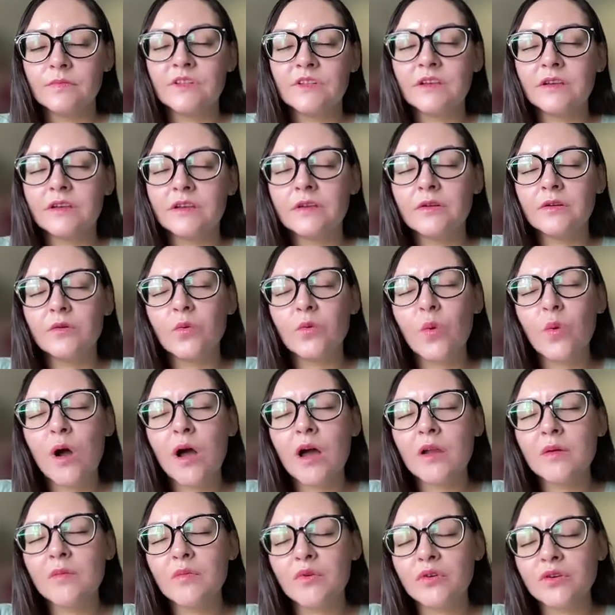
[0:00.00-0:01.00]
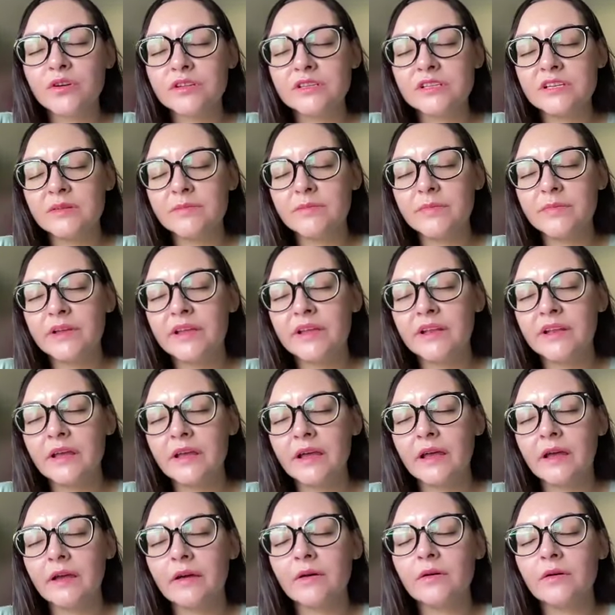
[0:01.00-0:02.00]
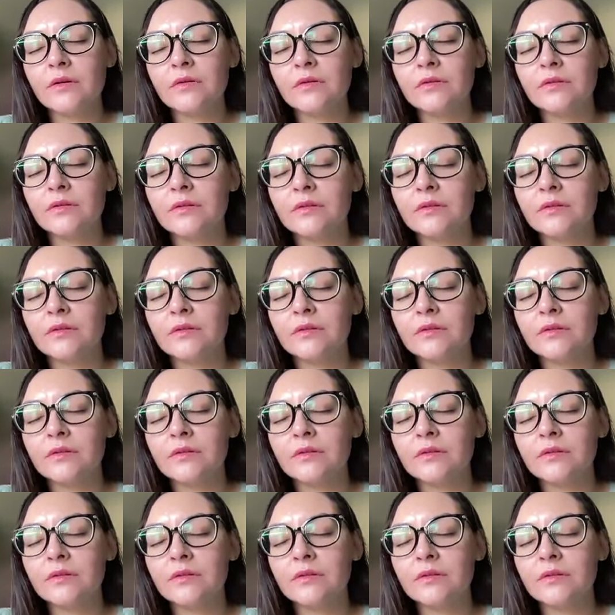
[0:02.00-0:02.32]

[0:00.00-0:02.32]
Taking one more deep inhale.